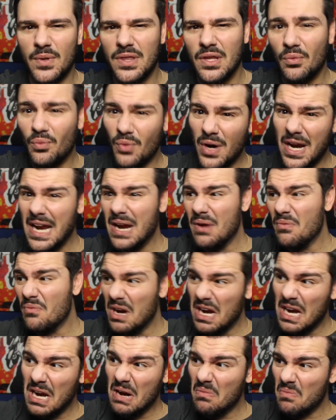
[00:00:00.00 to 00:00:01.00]
with the ring,
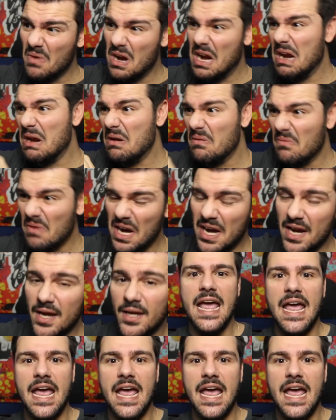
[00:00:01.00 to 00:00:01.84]
ring, ring, ring,